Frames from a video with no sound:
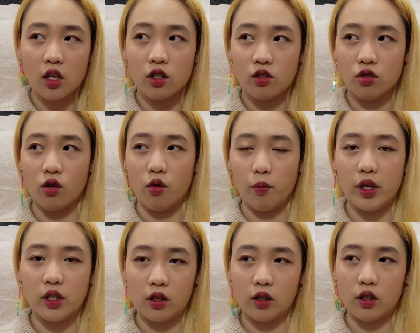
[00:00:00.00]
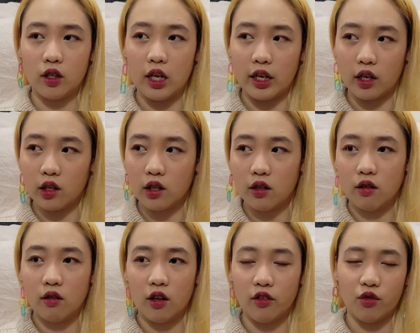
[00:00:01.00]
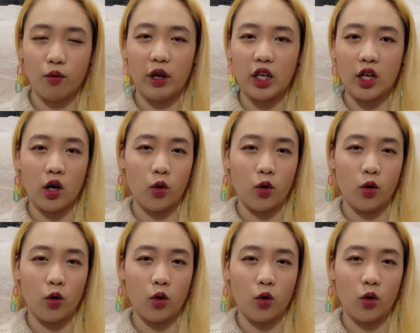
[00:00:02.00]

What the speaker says: So basically, like if you're making